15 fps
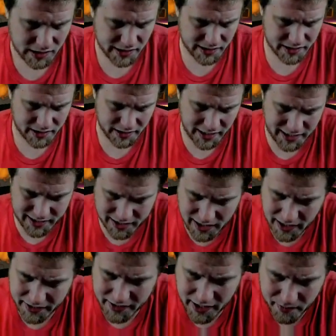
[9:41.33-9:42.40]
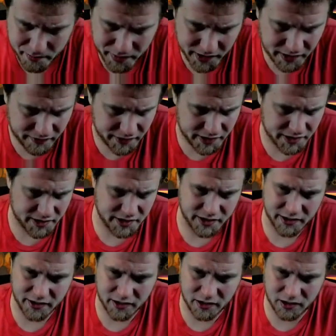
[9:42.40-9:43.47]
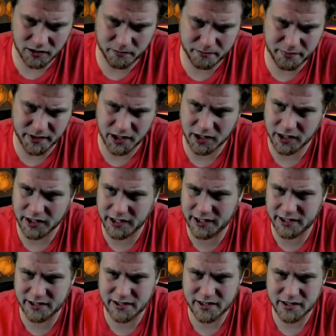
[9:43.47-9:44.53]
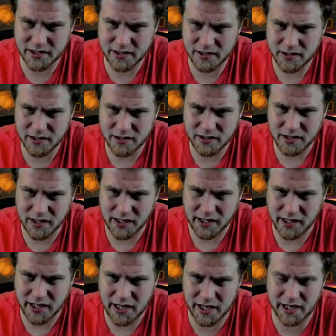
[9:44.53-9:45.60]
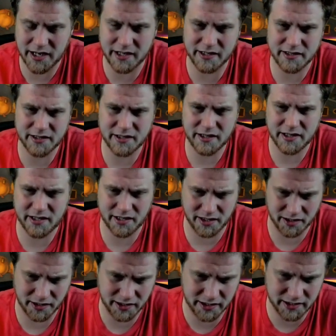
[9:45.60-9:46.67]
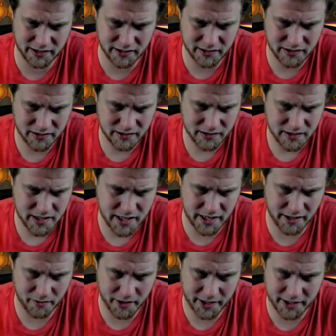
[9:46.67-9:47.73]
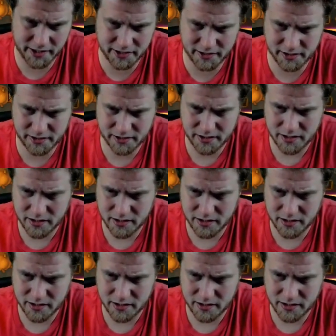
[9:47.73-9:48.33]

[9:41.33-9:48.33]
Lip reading: Guess that's not that big of a deal, but I can't kill it anyways.